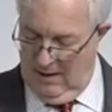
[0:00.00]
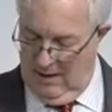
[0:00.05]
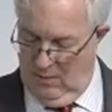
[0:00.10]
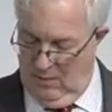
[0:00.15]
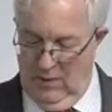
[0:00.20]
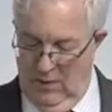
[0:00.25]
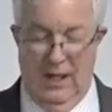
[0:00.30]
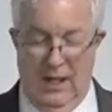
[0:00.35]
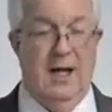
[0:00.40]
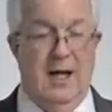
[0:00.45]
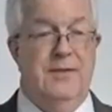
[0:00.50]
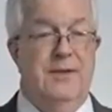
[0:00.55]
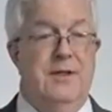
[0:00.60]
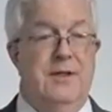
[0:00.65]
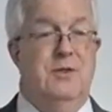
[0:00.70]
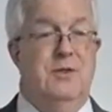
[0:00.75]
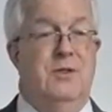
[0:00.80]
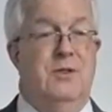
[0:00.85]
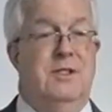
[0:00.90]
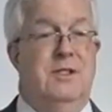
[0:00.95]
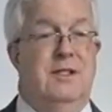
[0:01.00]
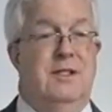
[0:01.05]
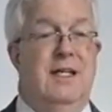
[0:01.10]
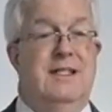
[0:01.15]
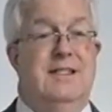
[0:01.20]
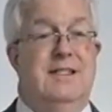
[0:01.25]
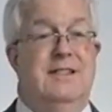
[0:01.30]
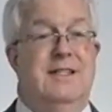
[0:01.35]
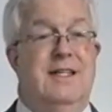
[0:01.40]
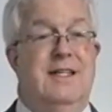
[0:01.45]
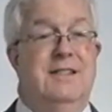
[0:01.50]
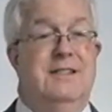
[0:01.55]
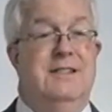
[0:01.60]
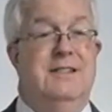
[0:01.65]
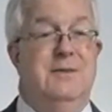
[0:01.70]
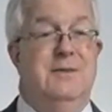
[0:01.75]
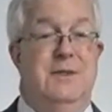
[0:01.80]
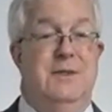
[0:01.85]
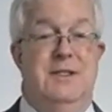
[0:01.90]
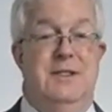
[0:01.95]
We're not the Georgia
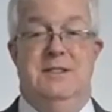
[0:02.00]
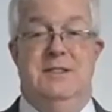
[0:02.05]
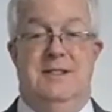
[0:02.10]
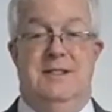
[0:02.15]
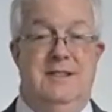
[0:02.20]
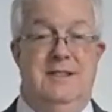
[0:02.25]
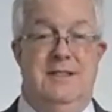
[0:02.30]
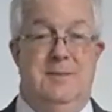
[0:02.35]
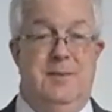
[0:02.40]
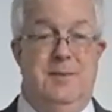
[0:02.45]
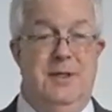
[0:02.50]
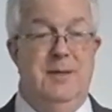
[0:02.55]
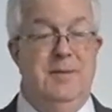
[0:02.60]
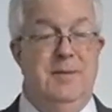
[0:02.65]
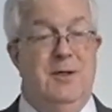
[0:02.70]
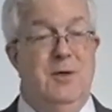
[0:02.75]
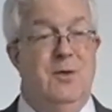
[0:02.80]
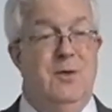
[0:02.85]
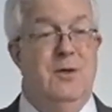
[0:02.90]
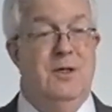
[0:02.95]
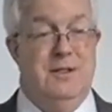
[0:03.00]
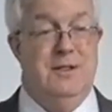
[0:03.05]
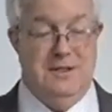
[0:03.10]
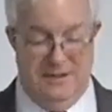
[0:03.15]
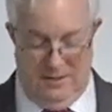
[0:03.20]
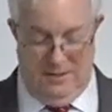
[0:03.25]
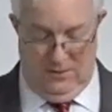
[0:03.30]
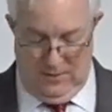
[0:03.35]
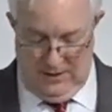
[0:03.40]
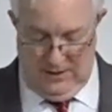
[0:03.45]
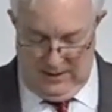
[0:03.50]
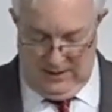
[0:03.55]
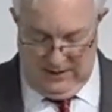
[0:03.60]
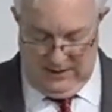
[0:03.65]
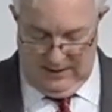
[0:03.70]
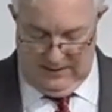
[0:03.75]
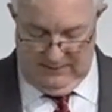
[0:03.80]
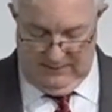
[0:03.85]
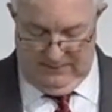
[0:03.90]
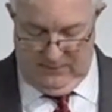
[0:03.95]
legislature, we're just the Supreme Court. So we're going
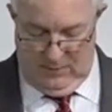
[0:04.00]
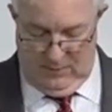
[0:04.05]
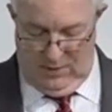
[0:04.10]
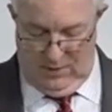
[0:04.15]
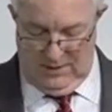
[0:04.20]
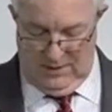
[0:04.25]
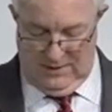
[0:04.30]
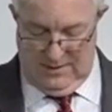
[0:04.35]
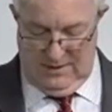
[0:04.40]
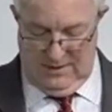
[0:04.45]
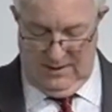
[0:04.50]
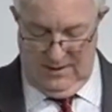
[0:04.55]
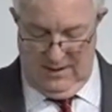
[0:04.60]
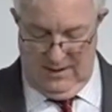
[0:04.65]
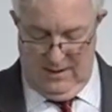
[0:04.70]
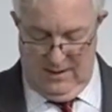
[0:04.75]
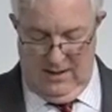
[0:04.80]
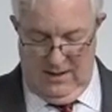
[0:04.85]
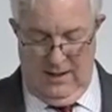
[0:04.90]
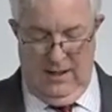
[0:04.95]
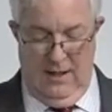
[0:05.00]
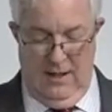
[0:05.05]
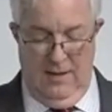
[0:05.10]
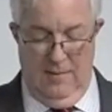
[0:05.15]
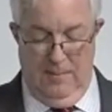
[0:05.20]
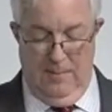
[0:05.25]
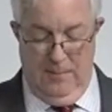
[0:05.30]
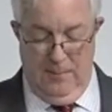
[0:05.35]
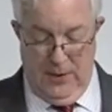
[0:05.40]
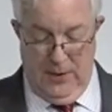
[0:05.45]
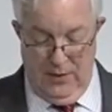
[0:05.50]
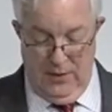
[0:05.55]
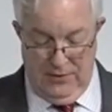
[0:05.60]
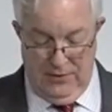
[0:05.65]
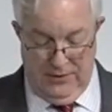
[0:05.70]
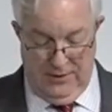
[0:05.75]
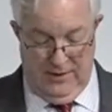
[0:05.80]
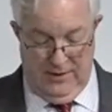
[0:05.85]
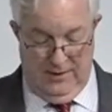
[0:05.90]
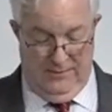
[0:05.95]
to enforce
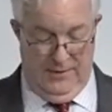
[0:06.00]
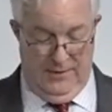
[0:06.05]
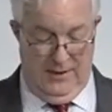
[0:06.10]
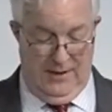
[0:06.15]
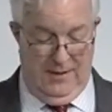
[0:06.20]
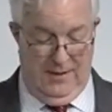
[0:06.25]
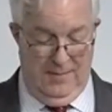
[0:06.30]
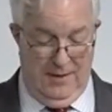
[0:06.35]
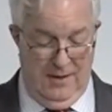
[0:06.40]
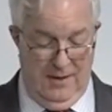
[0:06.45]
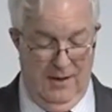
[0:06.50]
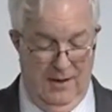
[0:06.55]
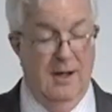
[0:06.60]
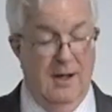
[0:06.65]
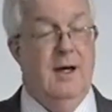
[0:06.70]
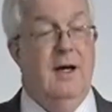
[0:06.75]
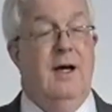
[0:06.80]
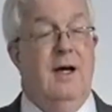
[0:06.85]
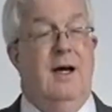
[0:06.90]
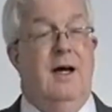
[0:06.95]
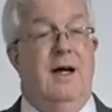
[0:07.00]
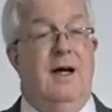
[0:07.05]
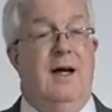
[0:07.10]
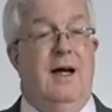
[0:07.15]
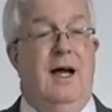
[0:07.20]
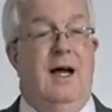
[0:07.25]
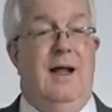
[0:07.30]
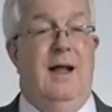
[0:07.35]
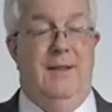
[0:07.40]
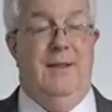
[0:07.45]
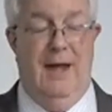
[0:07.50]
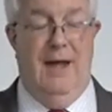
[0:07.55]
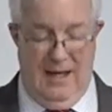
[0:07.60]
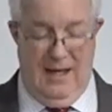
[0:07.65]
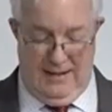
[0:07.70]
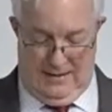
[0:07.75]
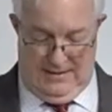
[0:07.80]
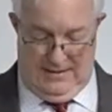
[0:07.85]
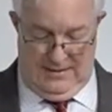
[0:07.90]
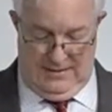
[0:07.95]
both of them. And
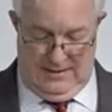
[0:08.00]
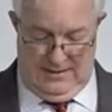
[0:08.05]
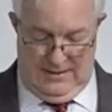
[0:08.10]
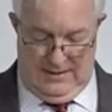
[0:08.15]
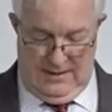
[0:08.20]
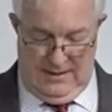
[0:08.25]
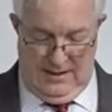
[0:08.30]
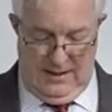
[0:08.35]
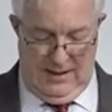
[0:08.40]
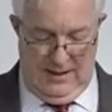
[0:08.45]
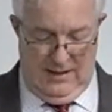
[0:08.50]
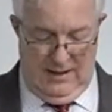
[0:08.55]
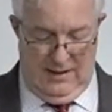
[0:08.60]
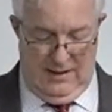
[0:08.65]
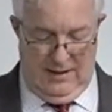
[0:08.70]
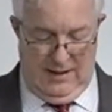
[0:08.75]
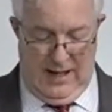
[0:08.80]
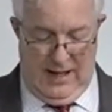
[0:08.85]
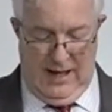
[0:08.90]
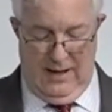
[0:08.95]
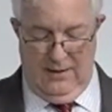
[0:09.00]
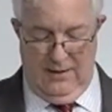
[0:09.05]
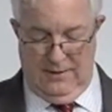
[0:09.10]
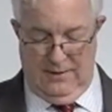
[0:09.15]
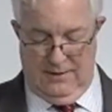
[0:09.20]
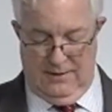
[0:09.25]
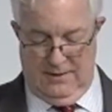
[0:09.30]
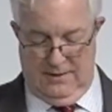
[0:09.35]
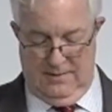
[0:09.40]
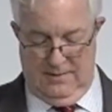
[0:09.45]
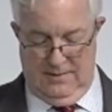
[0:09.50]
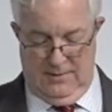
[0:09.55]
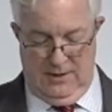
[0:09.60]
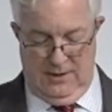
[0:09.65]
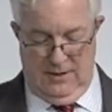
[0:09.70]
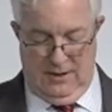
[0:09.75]
that allows your